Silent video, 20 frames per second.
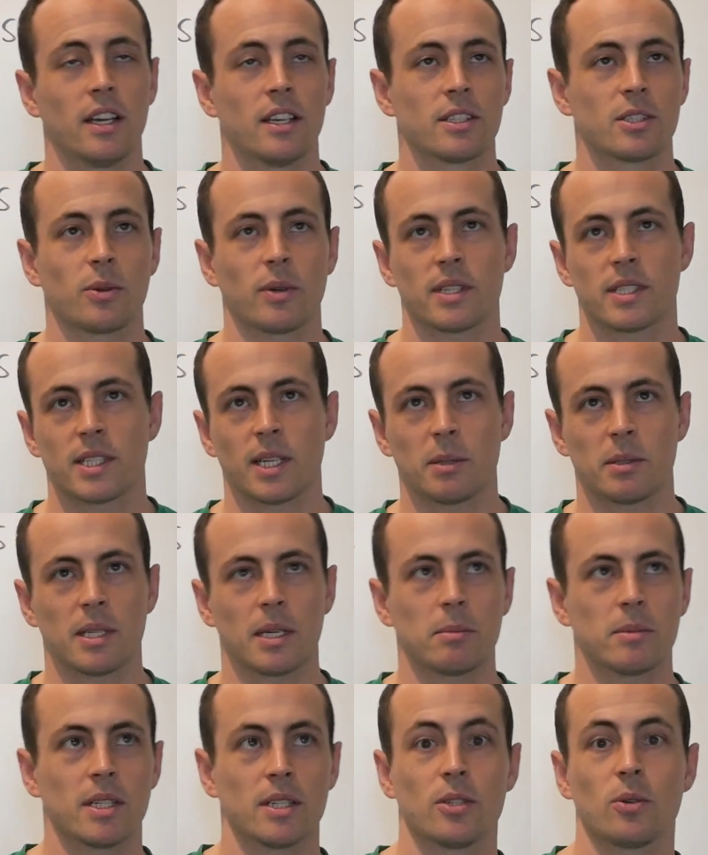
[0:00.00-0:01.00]
so I stepped
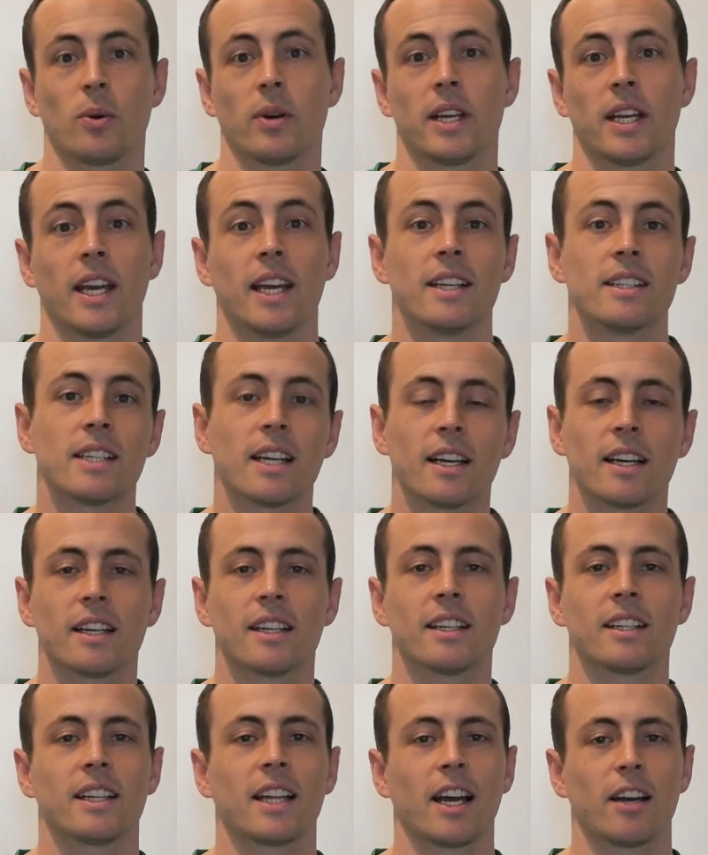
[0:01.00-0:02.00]
up to
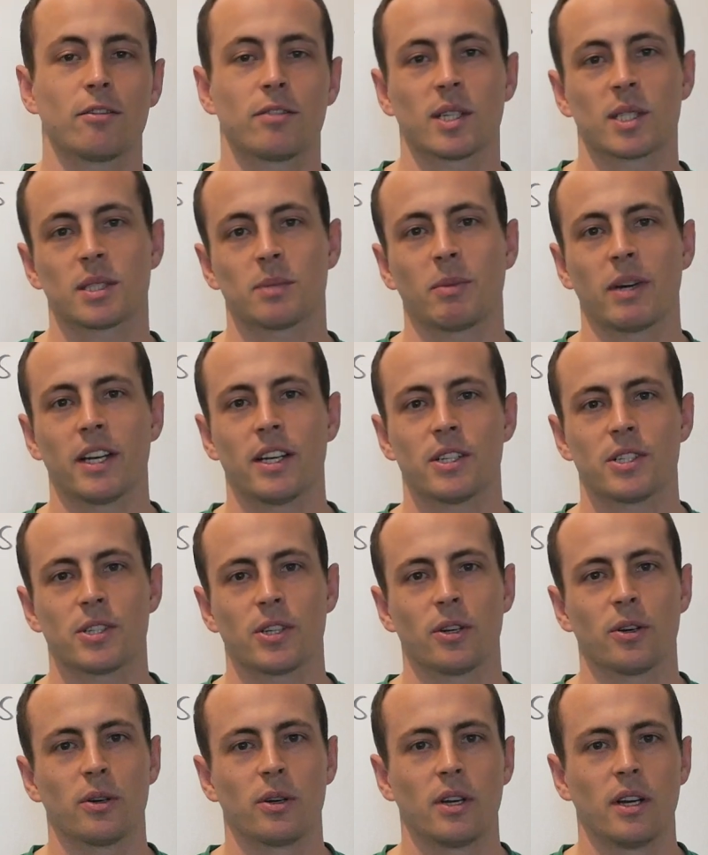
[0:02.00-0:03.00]
2810 and that fixed my issue.